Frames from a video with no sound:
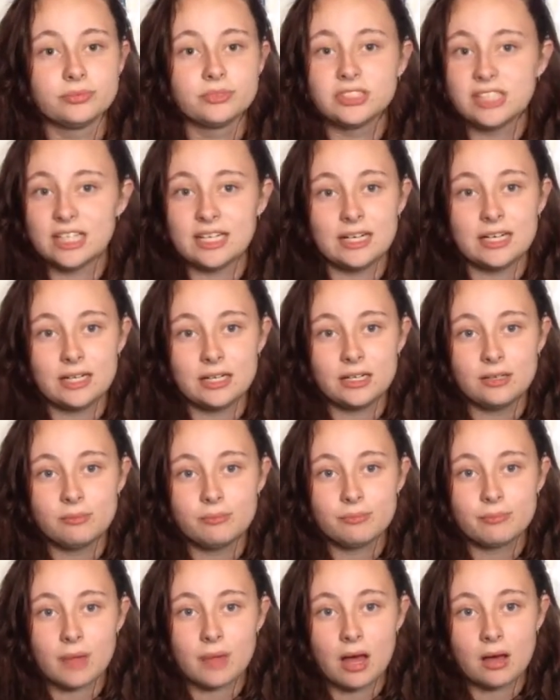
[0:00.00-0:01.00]
city,
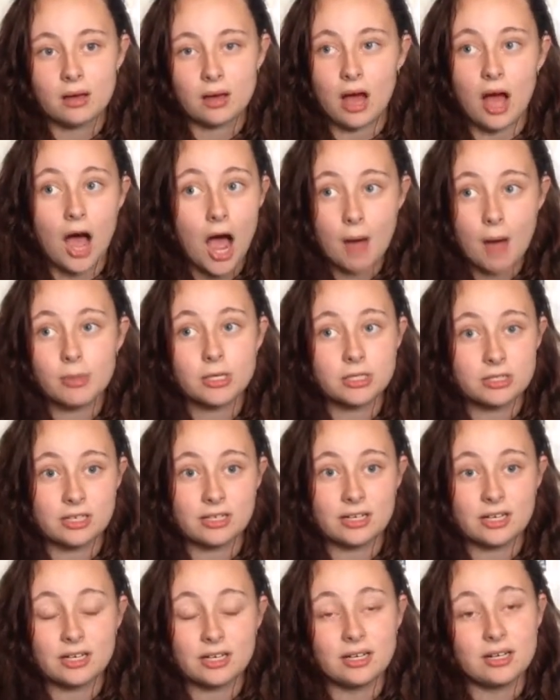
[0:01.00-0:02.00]
a harbour
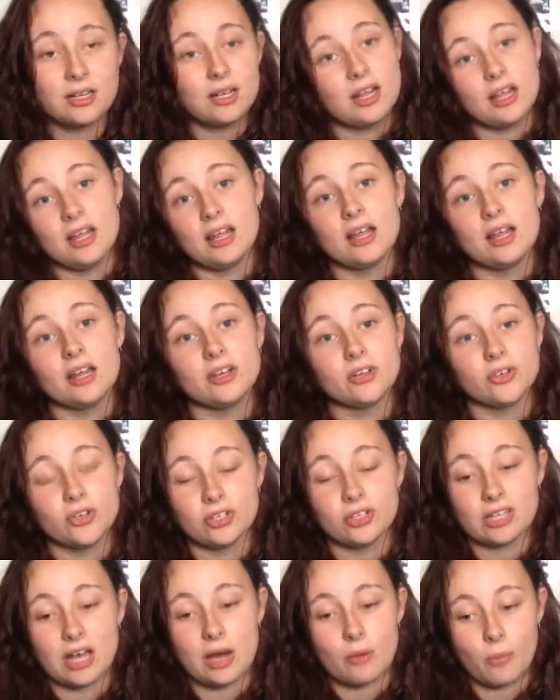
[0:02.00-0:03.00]
city in New
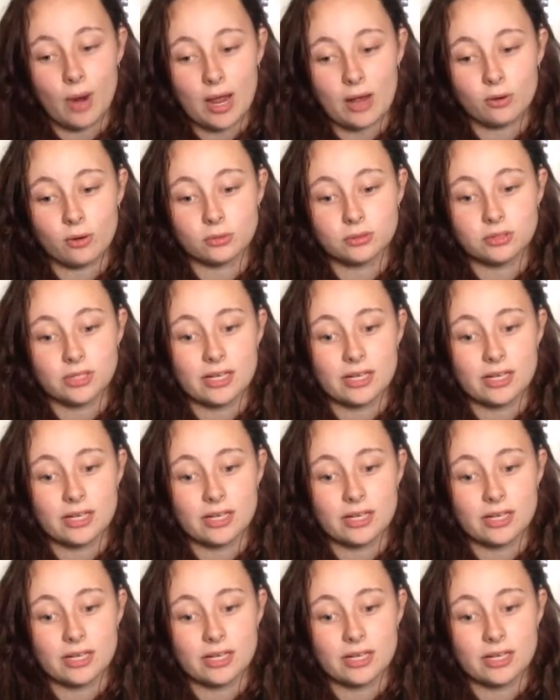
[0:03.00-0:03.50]
South Wales.